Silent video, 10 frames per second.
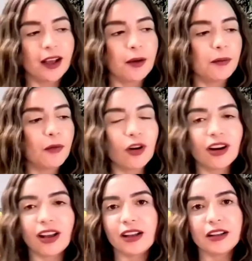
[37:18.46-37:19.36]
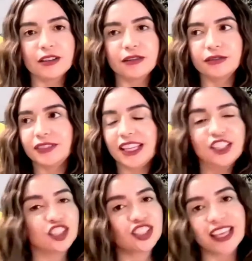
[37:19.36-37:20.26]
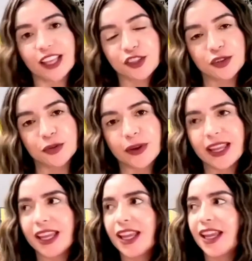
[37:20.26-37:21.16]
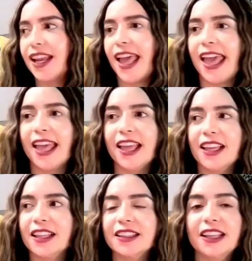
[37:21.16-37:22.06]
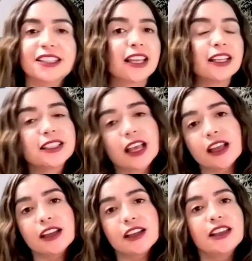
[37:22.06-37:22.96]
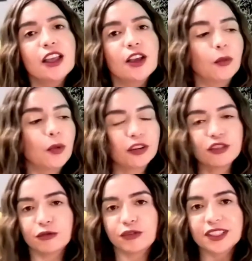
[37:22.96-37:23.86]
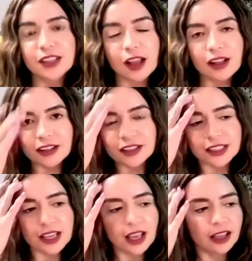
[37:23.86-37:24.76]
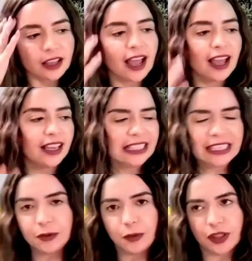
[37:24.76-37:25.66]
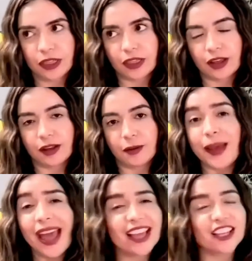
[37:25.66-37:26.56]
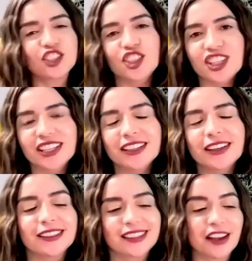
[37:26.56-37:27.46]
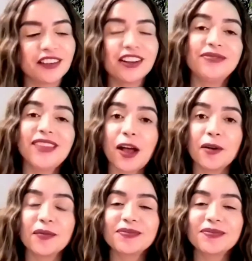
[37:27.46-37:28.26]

more of let's just get to it and let's get it done. What are the results? I lead with uh, passion, etc. Now,